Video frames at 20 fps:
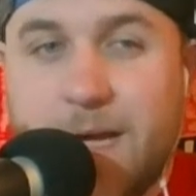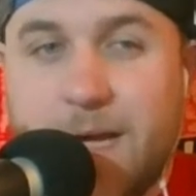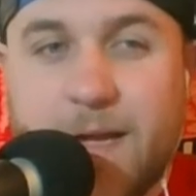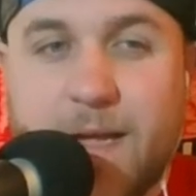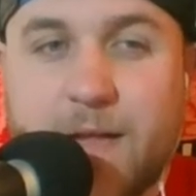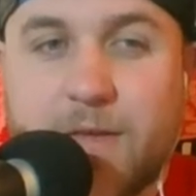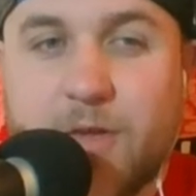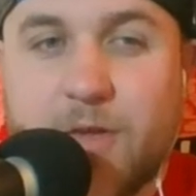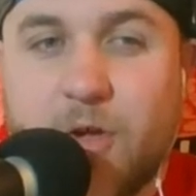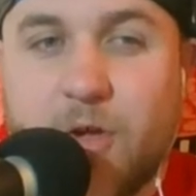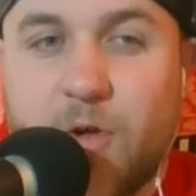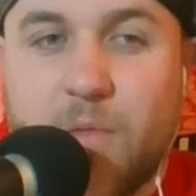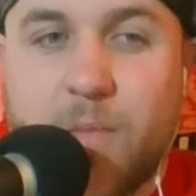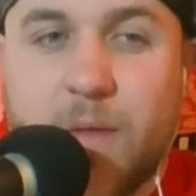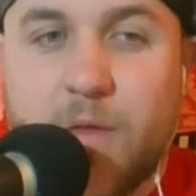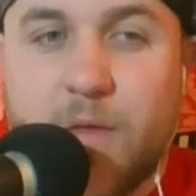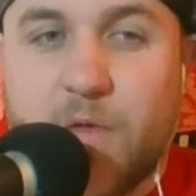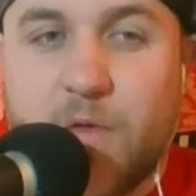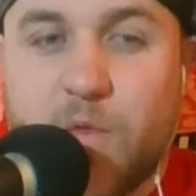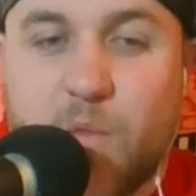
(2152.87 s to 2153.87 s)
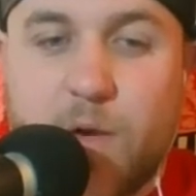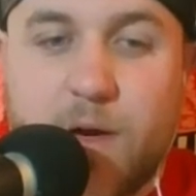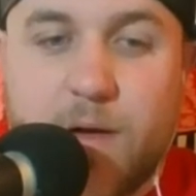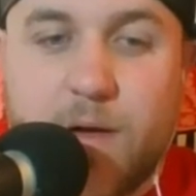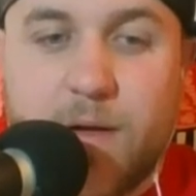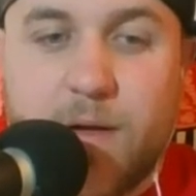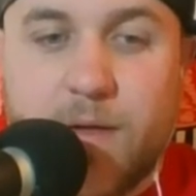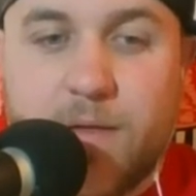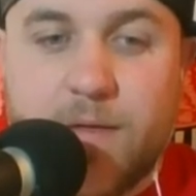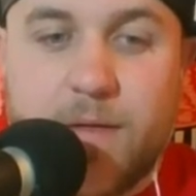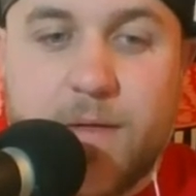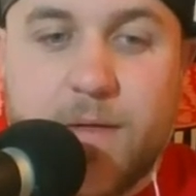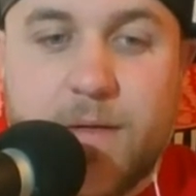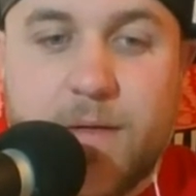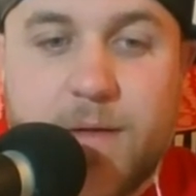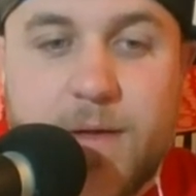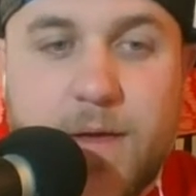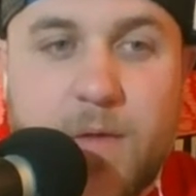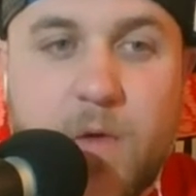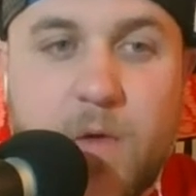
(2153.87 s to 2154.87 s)
Yeah, I guess so. Just, like, it was free for all.
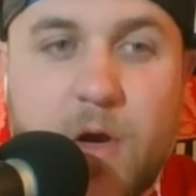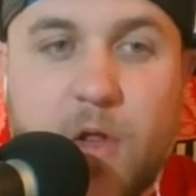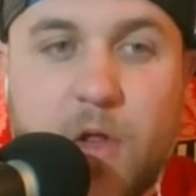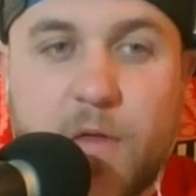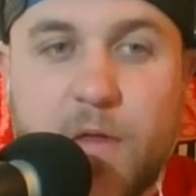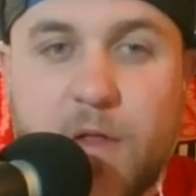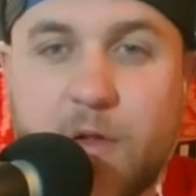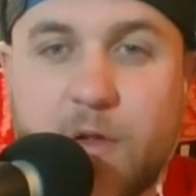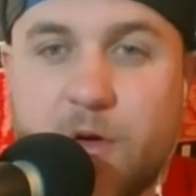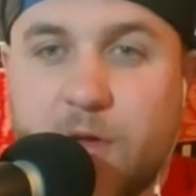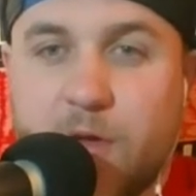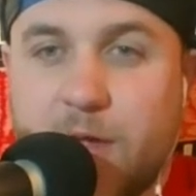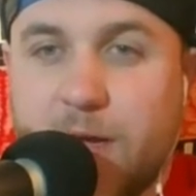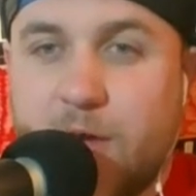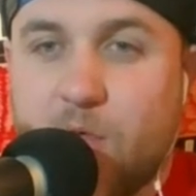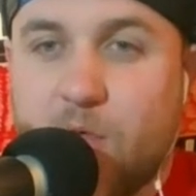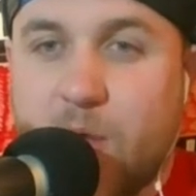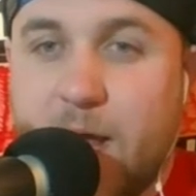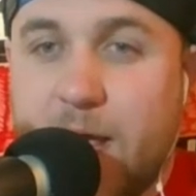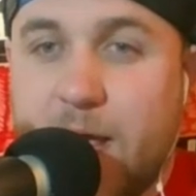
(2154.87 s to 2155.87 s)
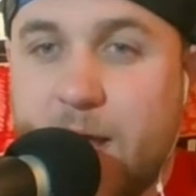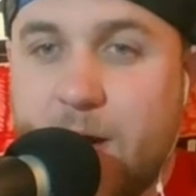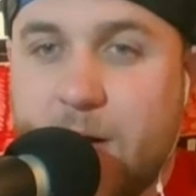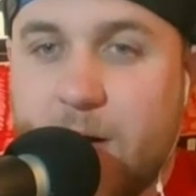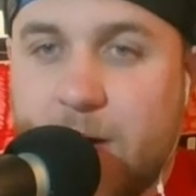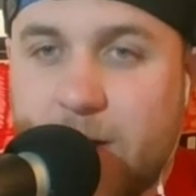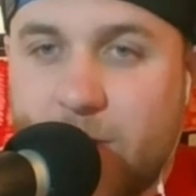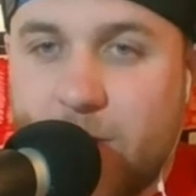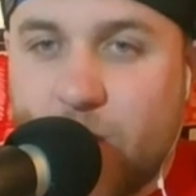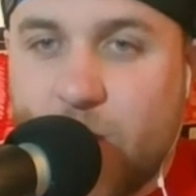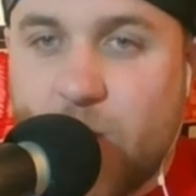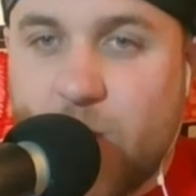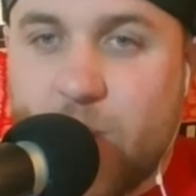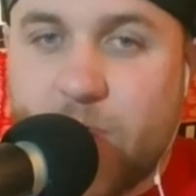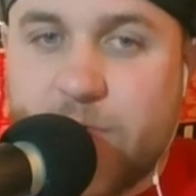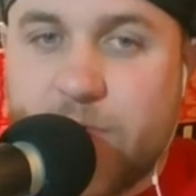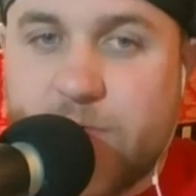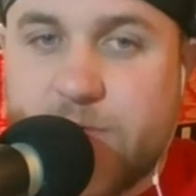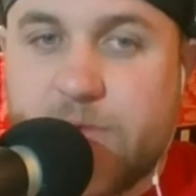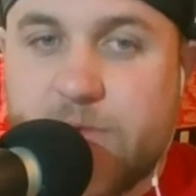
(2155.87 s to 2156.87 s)
One of those other like gray area
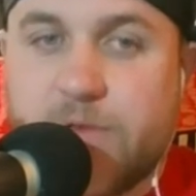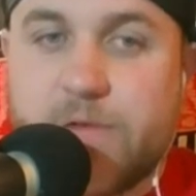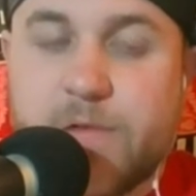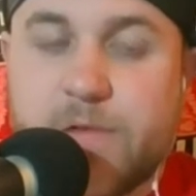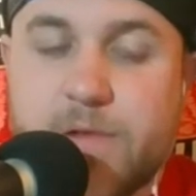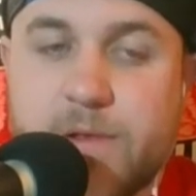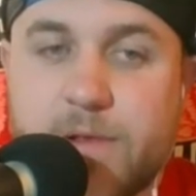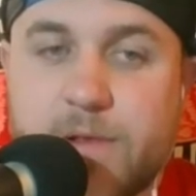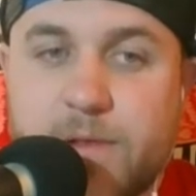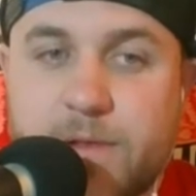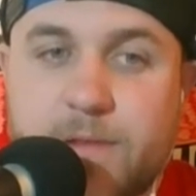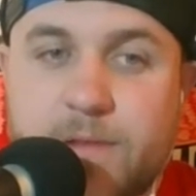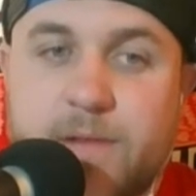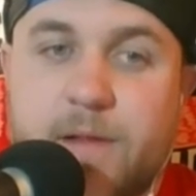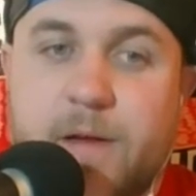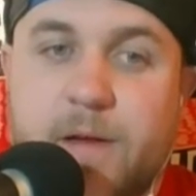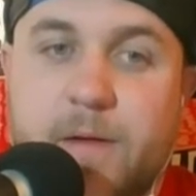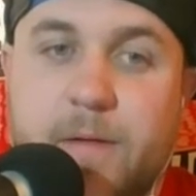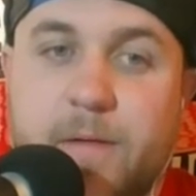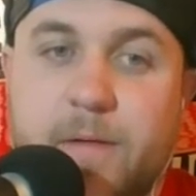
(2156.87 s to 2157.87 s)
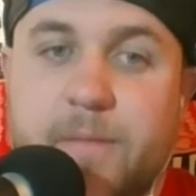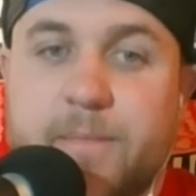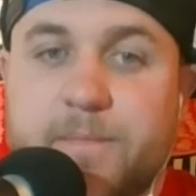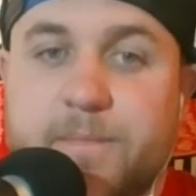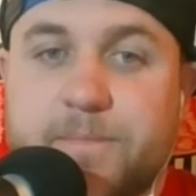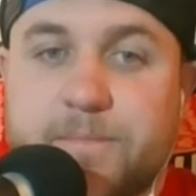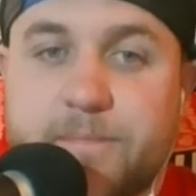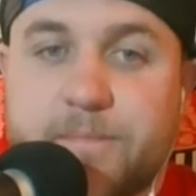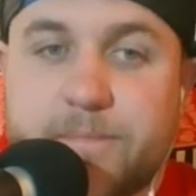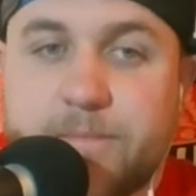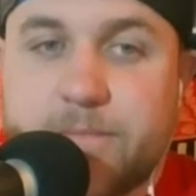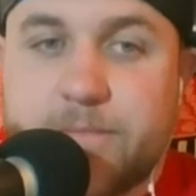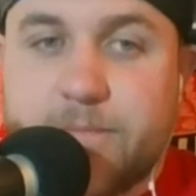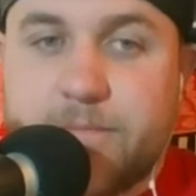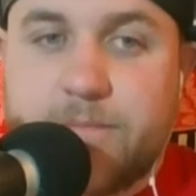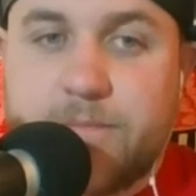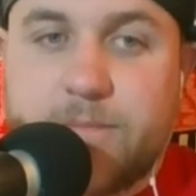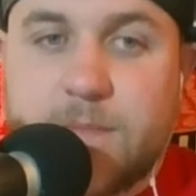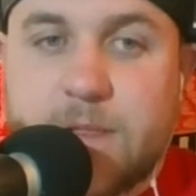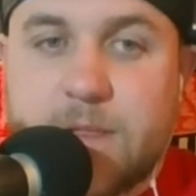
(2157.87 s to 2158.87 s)
rules too.
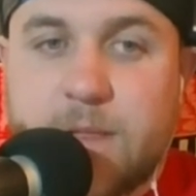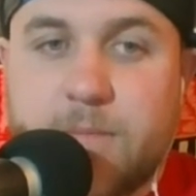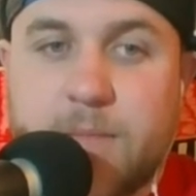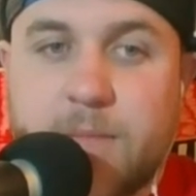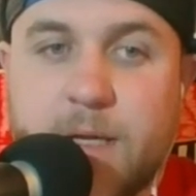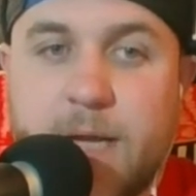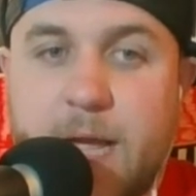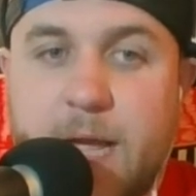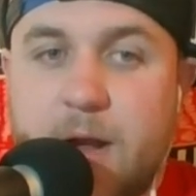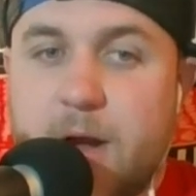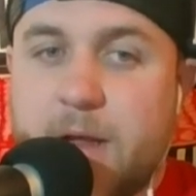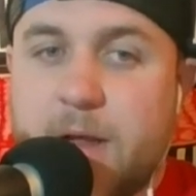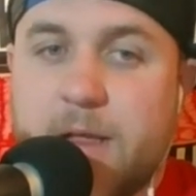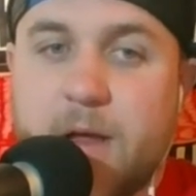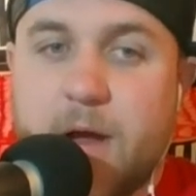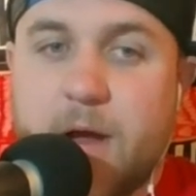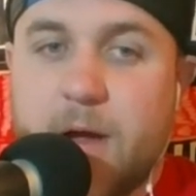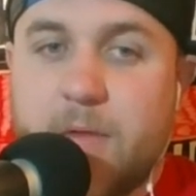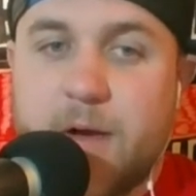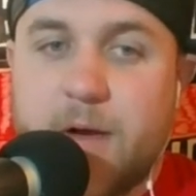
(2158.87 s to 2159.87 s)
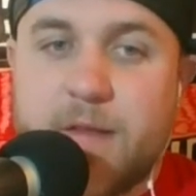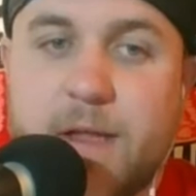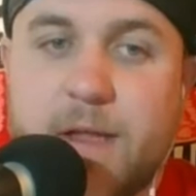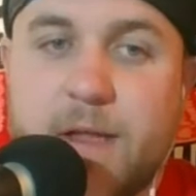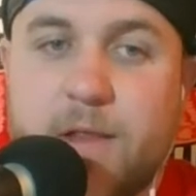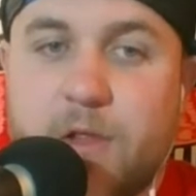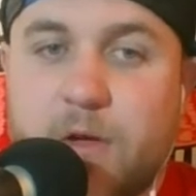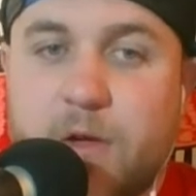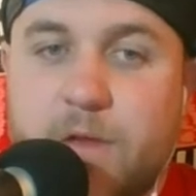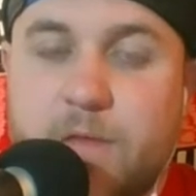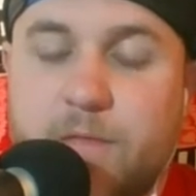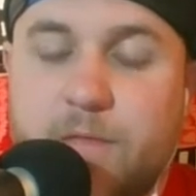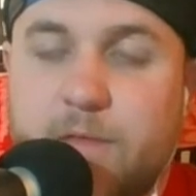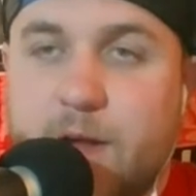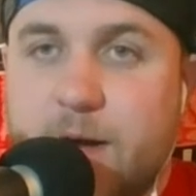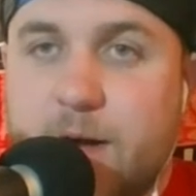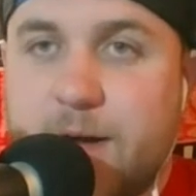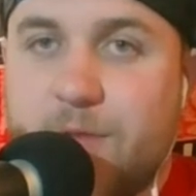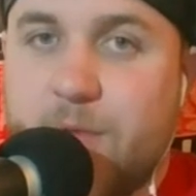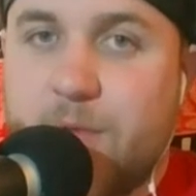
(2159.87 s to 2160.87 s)
But Eric Young, I say, looks
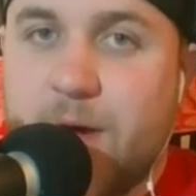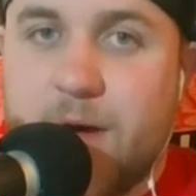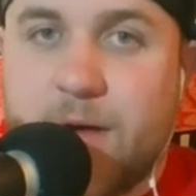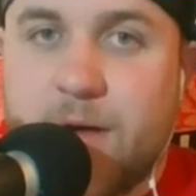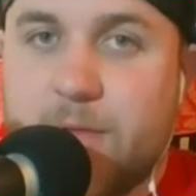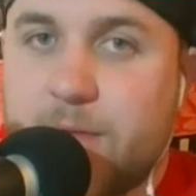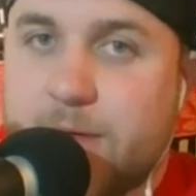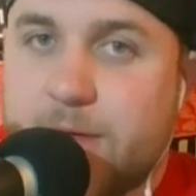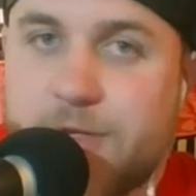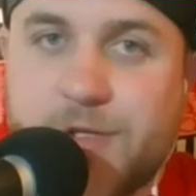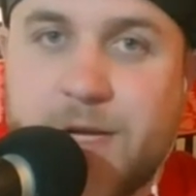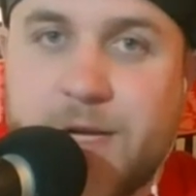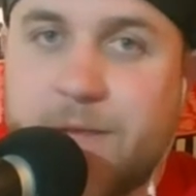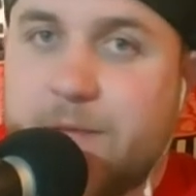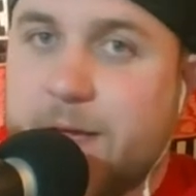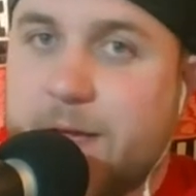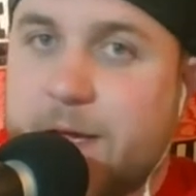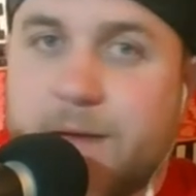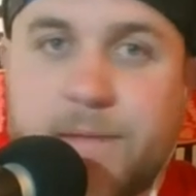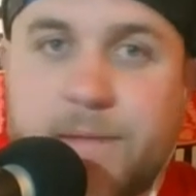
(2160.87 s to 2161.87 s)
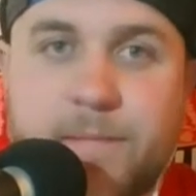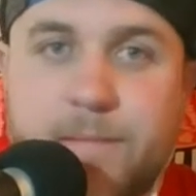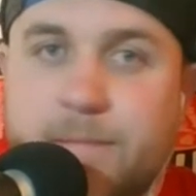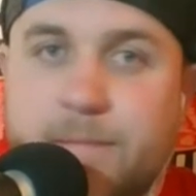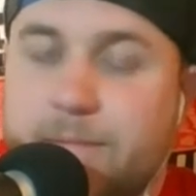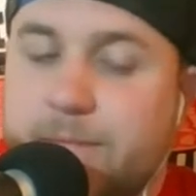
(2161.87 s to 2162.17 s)
very weird with a shaved head.